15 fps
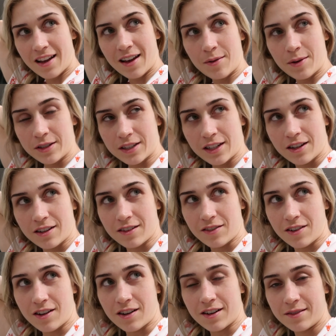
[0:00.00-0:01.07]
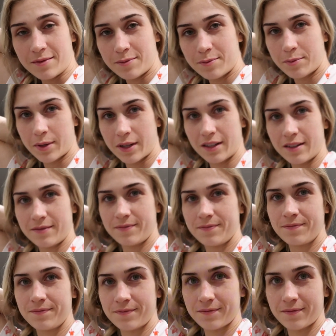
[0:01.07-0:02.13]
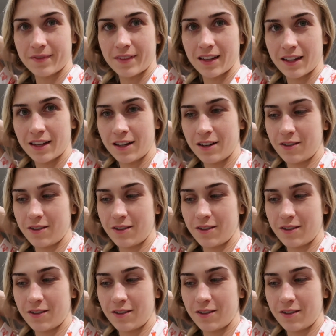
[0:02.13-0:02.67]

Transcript: I wish I could have gone, but I